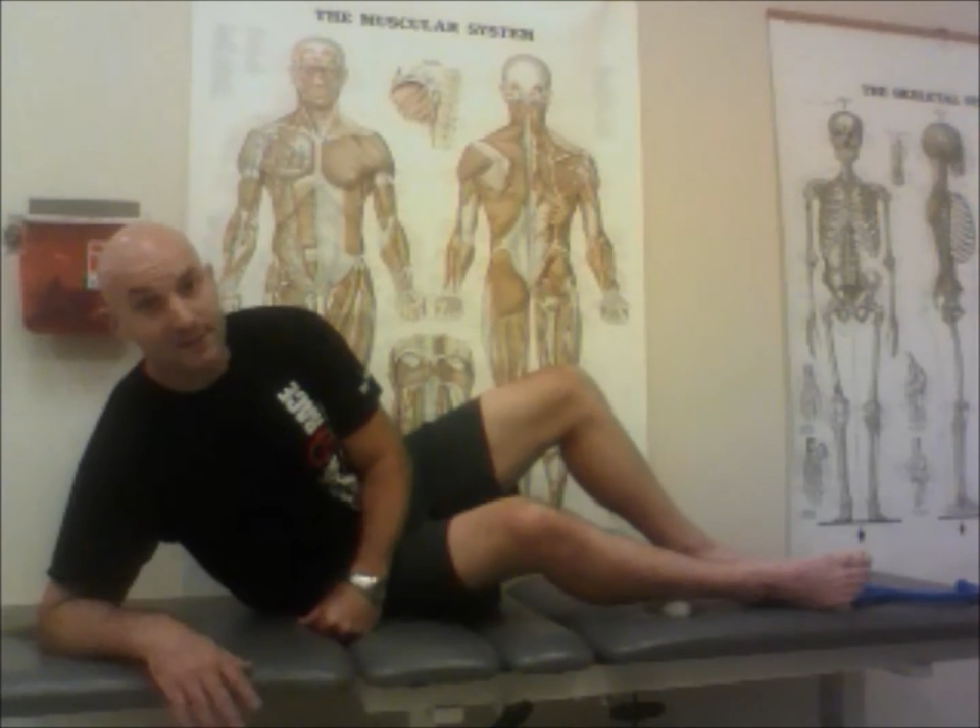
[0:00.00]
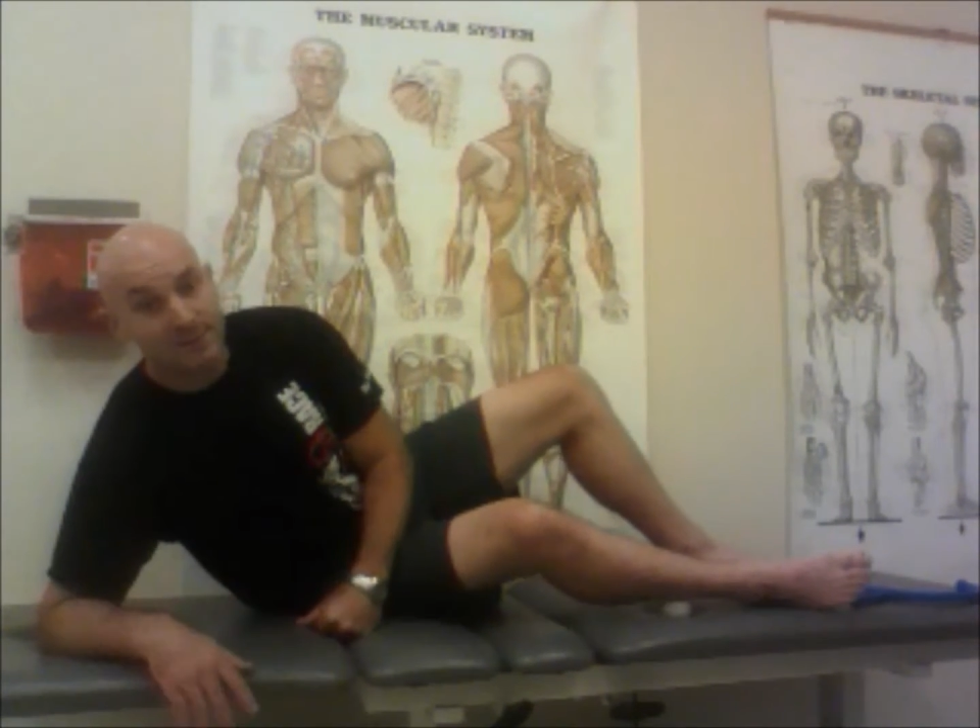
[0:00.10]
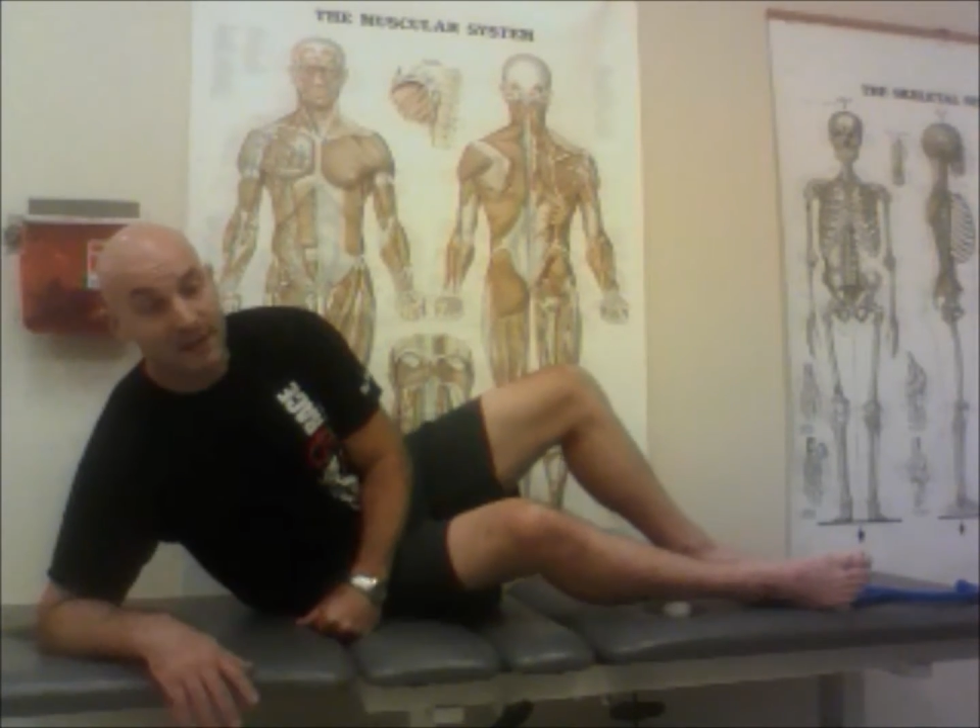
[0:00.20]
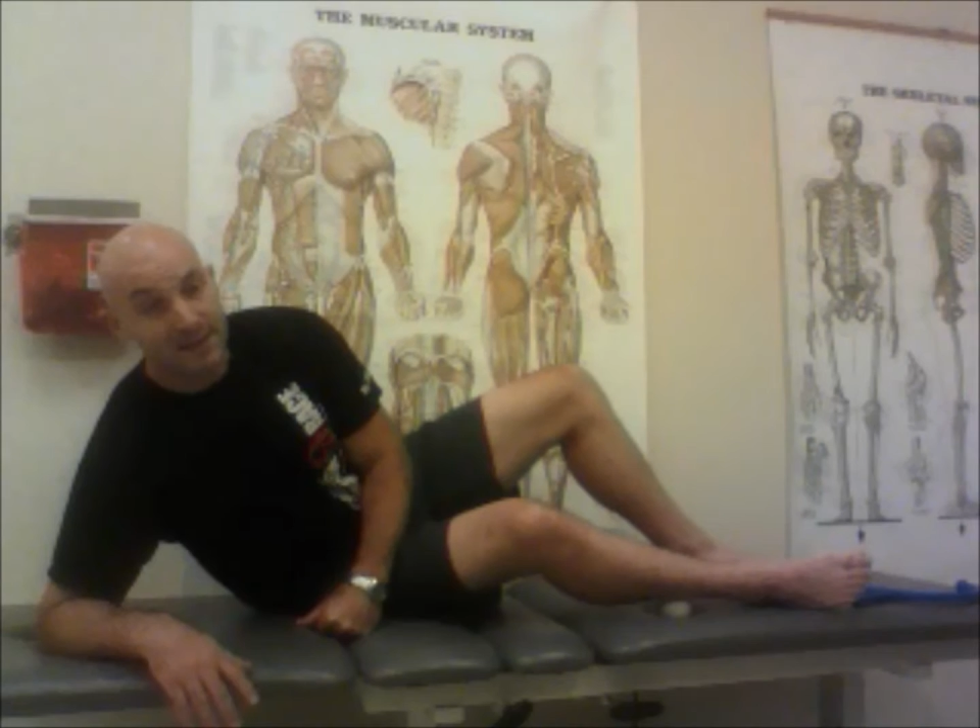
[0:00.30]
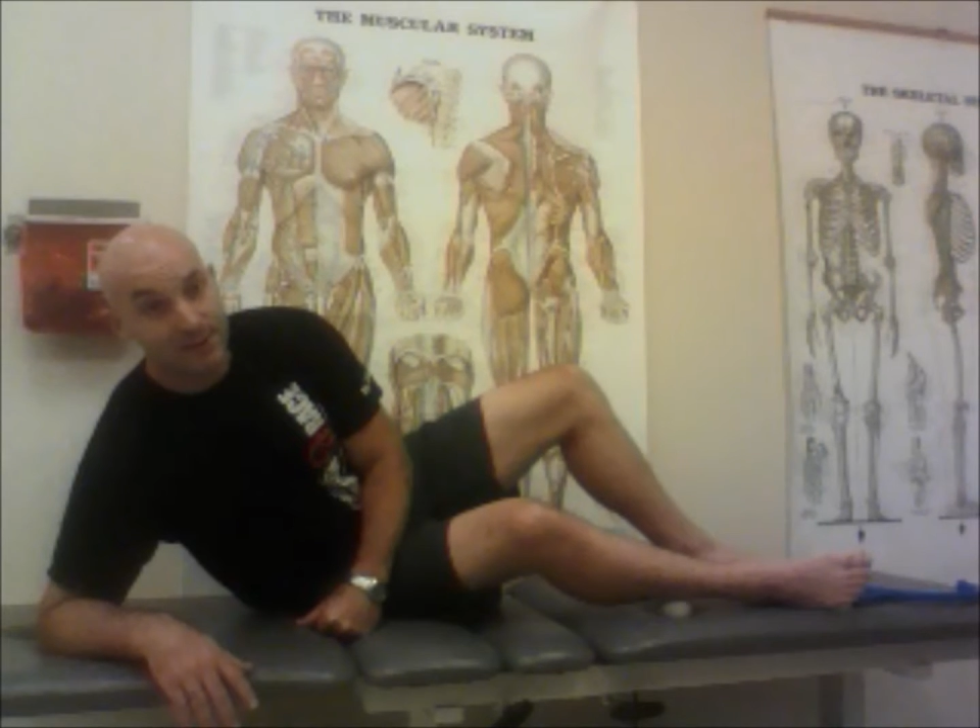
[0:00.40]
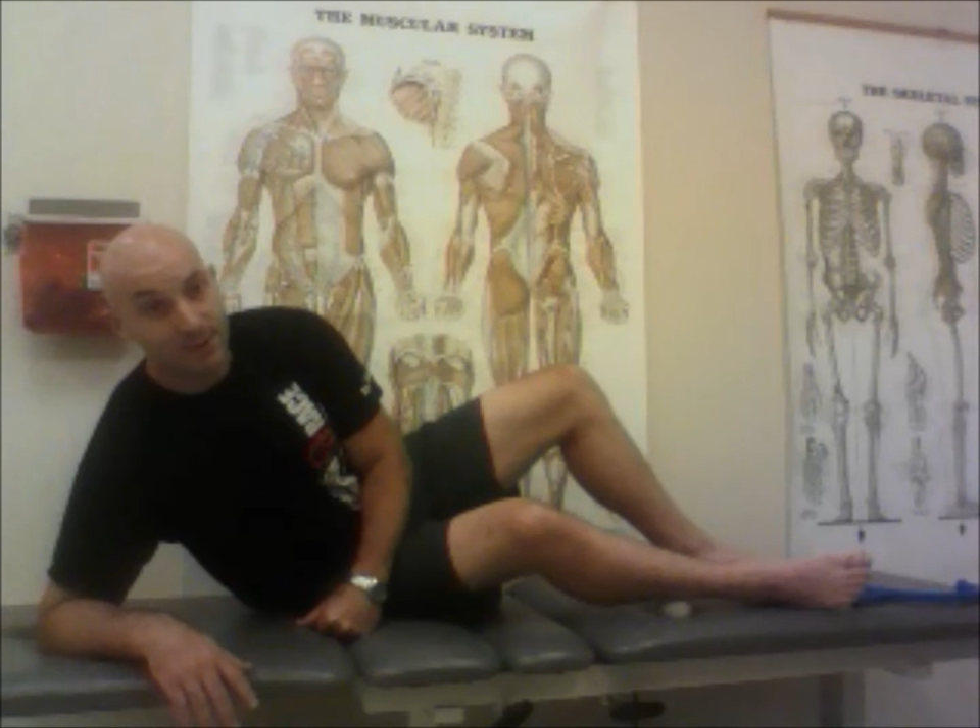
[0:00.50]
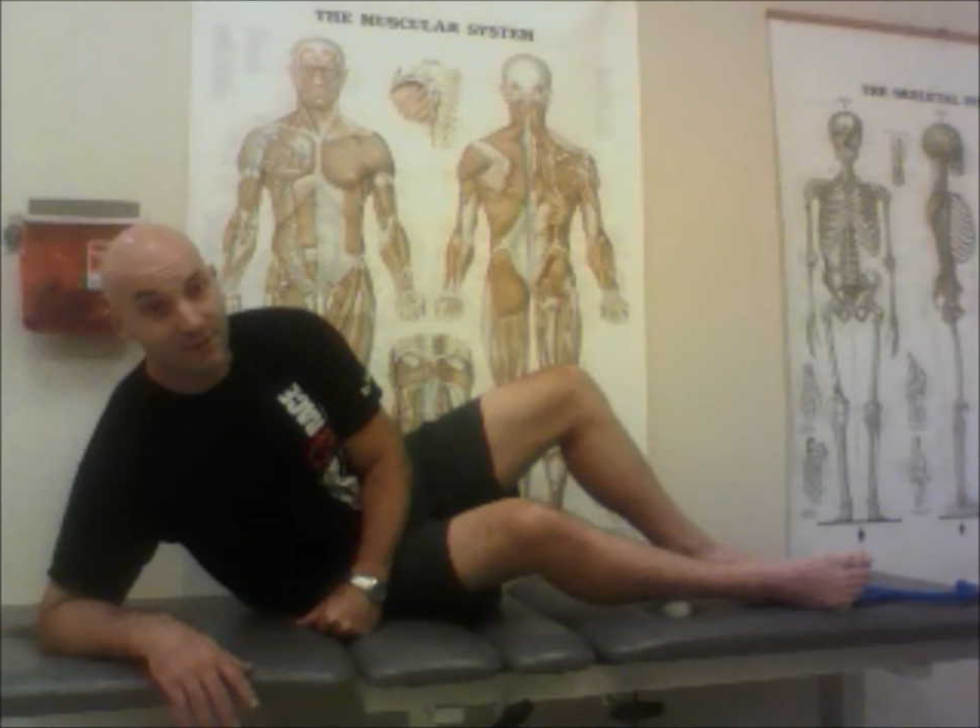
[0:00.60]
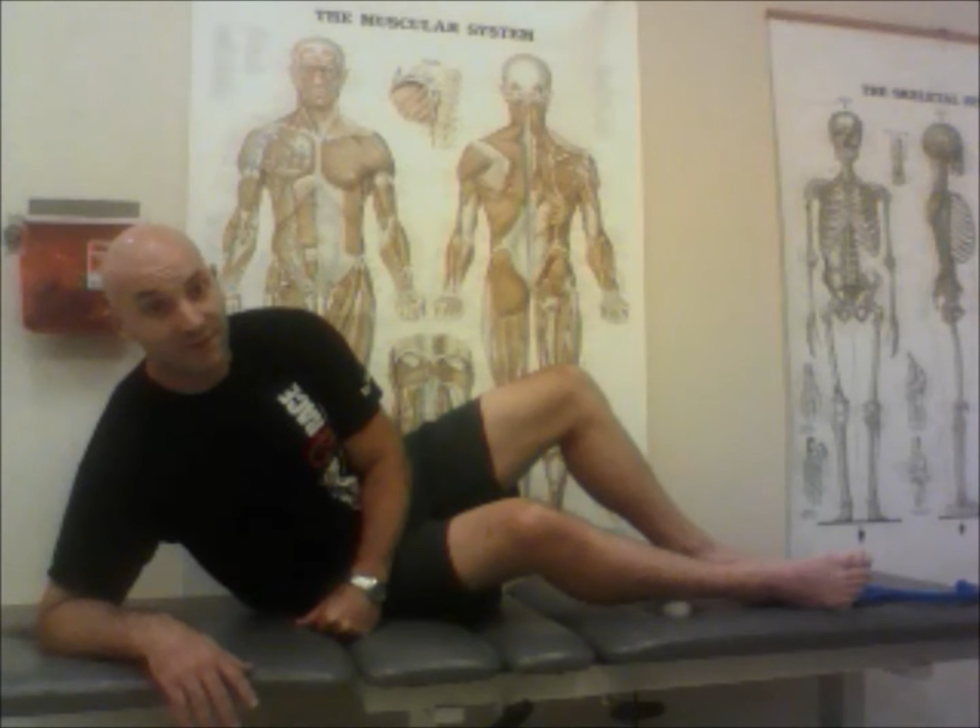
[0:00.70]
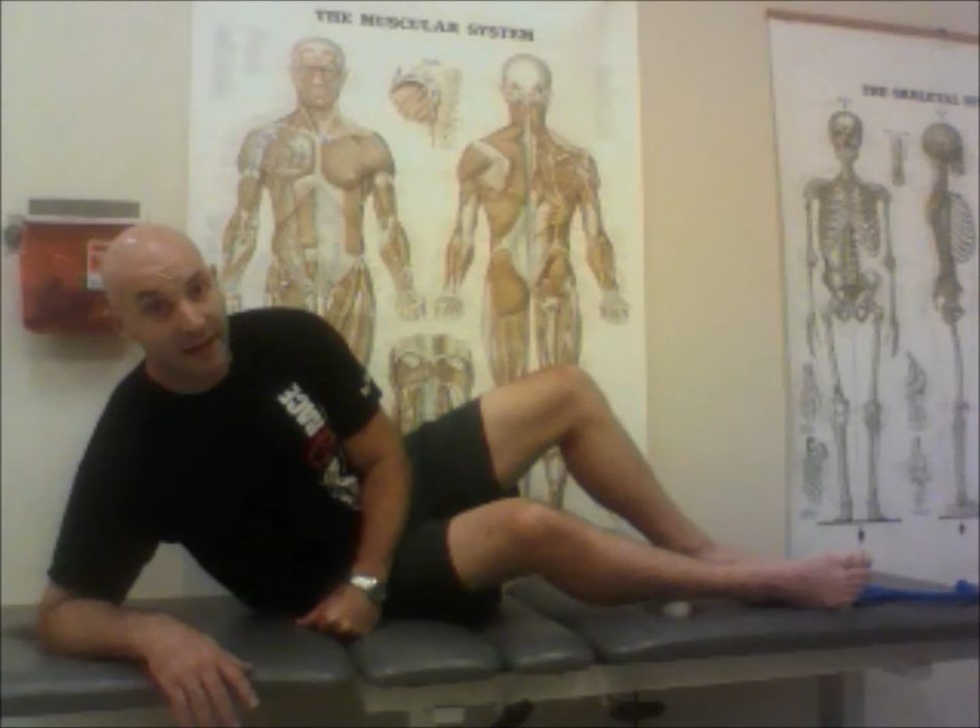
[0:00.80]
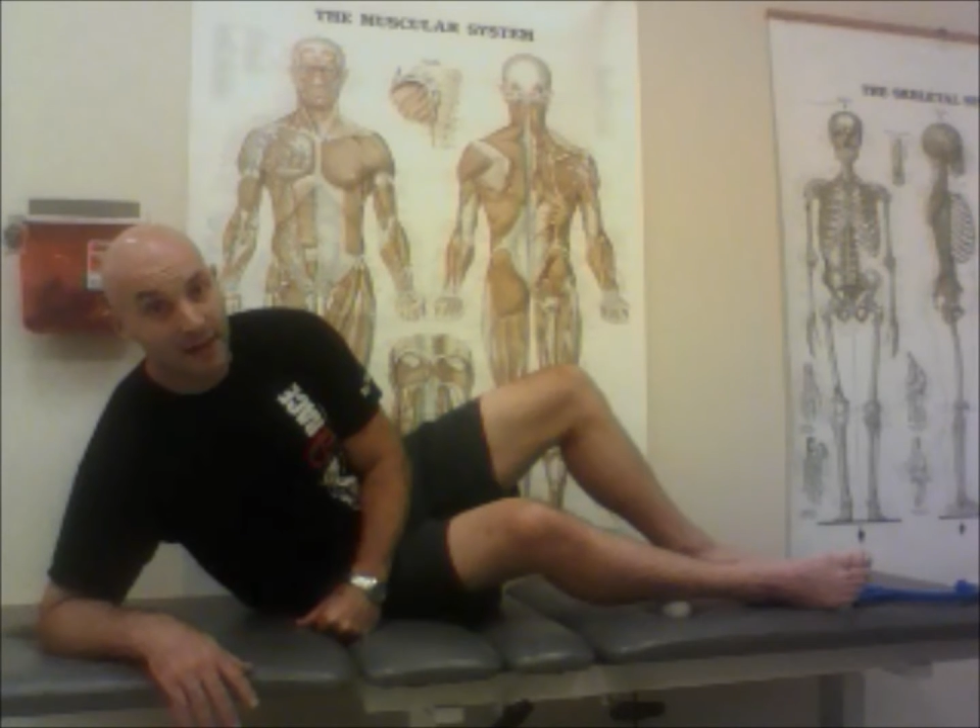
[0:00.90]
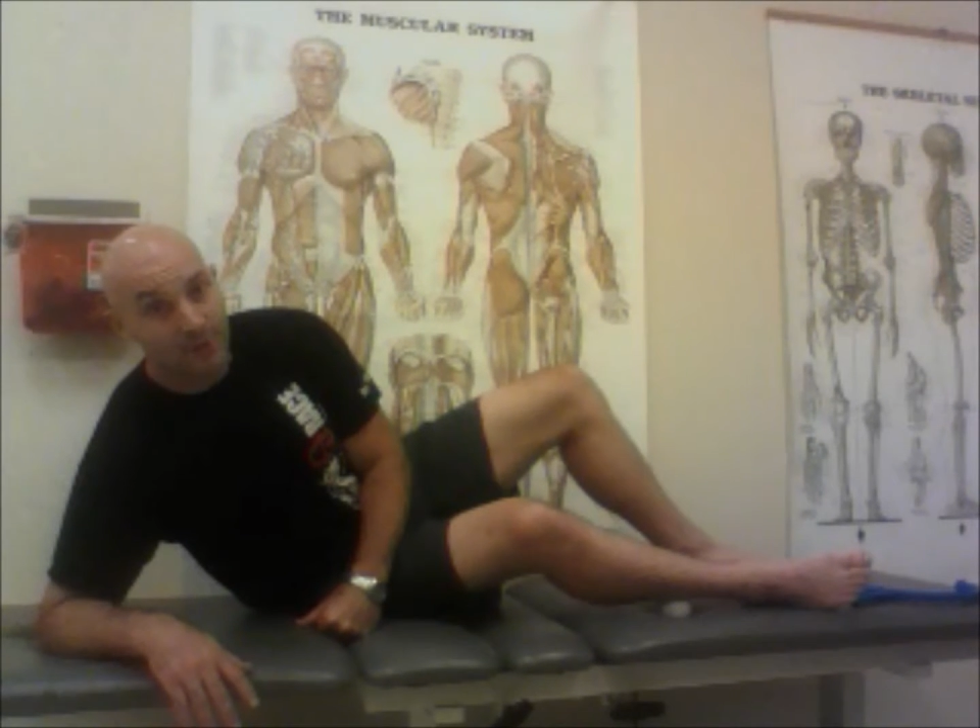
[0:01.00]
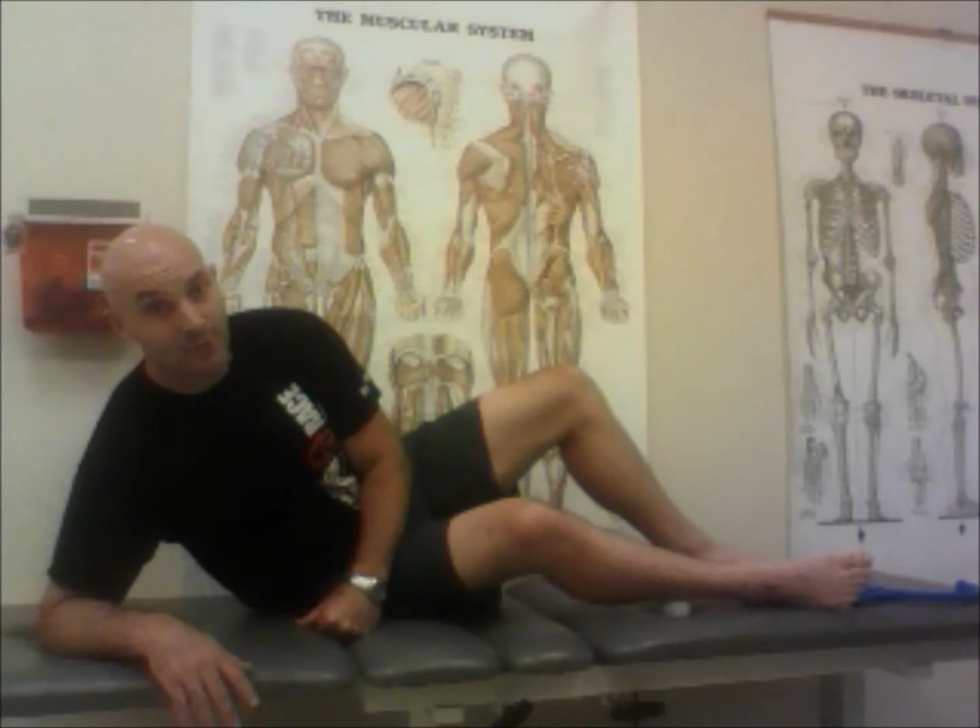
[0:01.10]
spots as you find,